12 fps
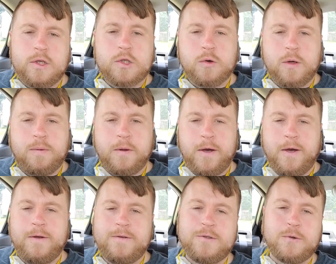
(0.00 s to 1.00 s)

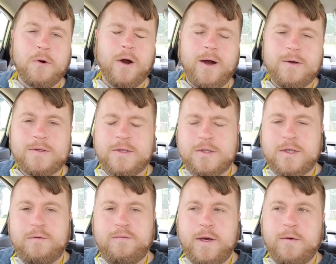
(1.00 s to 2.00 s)
replay store. I was going to
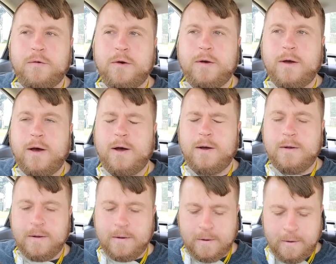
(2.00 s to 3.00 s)
say favorite
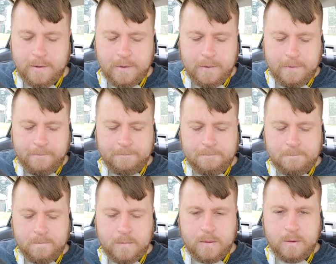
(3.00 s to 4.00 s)

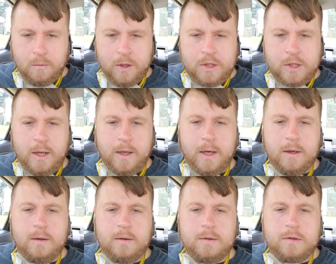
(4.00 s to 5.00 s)

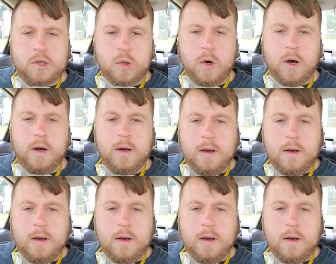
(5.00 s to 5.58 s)
reselling store.